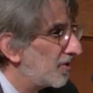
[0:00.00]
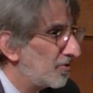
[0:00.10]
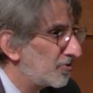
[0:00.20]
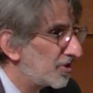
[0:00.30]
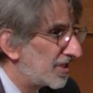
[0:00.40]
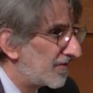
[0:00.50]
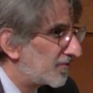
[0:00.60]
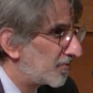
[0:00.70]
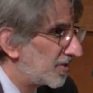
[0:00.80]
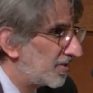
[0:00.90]
you'll just have
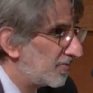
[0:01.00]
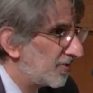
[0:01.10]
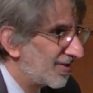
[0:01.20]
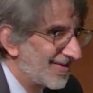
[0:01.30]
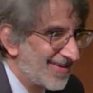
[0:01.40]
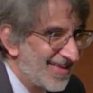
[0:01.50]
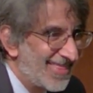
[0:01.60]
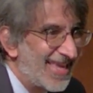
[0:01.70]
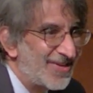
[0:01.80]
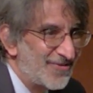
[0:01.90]
to read the book.
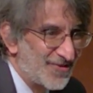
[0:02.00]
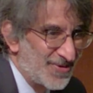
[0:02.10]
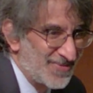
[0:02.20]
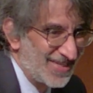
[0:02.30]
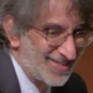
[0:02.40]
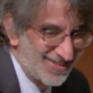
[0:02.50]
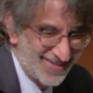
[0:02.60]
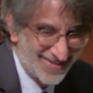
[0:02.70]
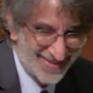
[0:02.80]
Thank you very much.